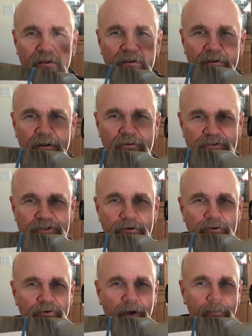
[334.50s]
you know
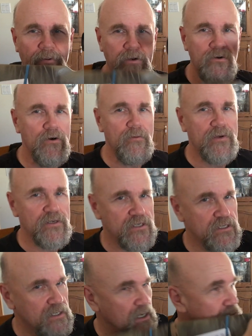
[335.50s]
zero drop of comb because
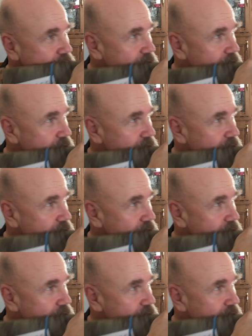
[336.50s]
this gun is